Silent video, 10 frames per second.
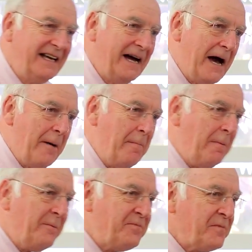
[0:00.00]

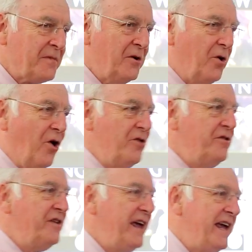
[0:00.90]

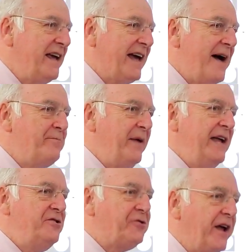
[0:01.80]
on the
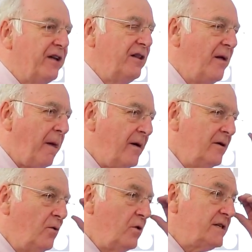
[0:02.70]
campaign trail
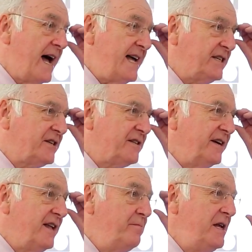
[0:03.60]
was asked
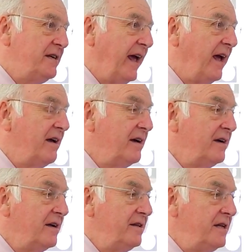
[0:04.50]
in a meeting,
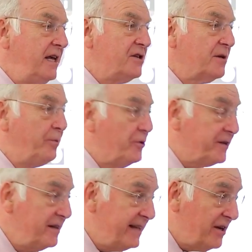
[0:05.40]
did he
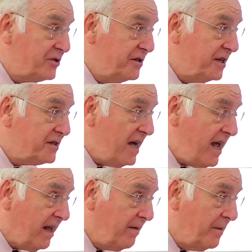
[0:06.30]
support intelligent
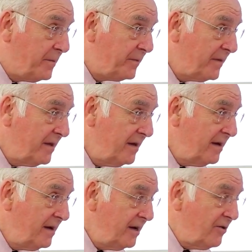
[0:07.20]
design?
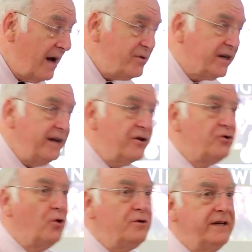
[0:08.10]
You know, I was kind
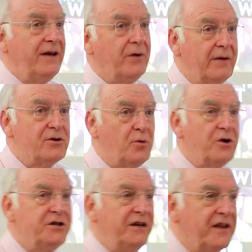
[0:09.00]
of dozing when I was
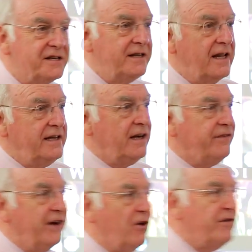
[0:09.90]
watching this, and I nearly
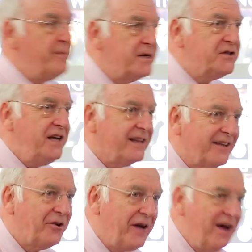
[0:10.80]
fell off my seat.
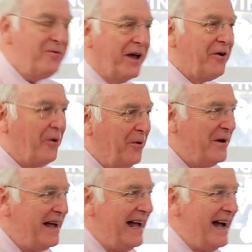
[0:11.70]
I thought, here we
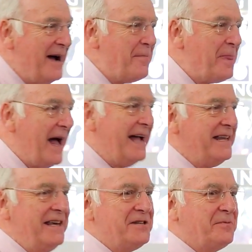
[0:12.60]
go.
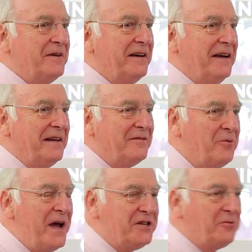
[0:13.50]
And here's
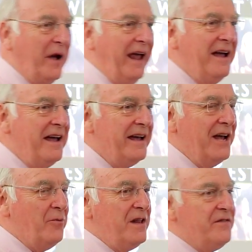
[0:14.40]
West Wing
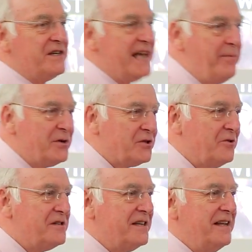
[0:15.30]
in one of its
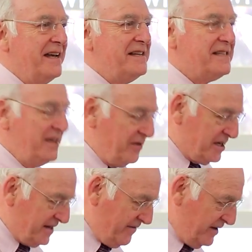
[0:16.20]
episodes in
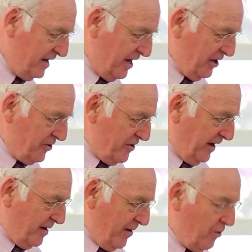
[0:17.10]
Series 7
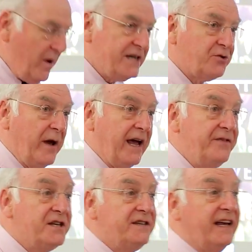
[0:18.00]
talking about West Wing.
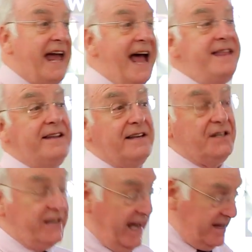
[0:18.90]
And the
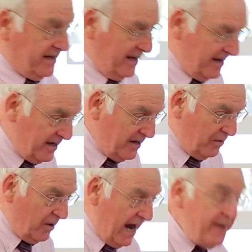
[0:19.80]
candidate said,
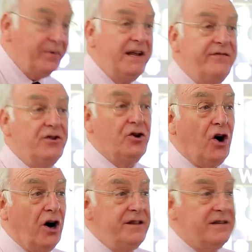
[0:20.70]
well, I believe in
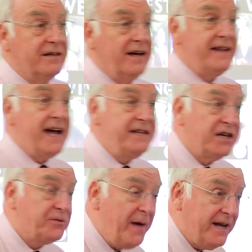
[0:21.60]
God, and I'd
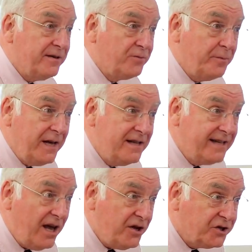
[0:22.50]
expect him to be
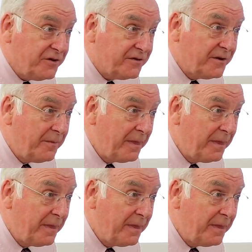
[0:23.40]
intelligent.